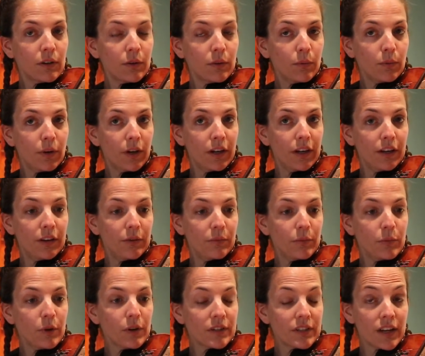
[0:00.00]
1
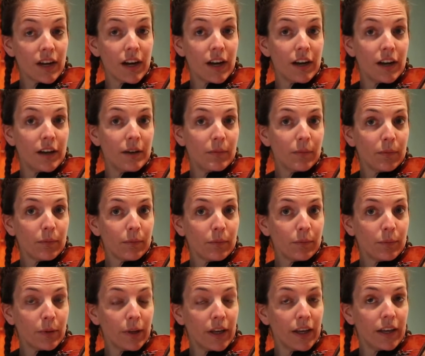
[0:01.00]
more time,
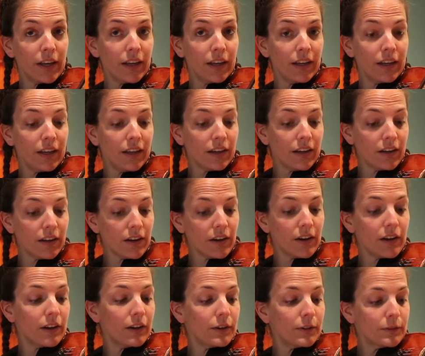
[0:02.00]
play it,
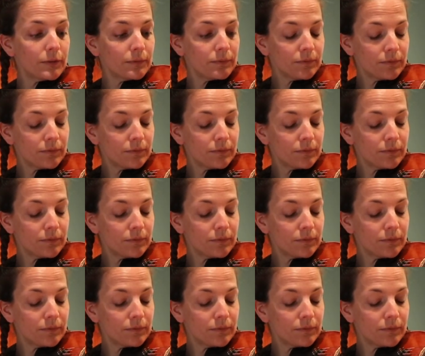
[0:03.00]
go.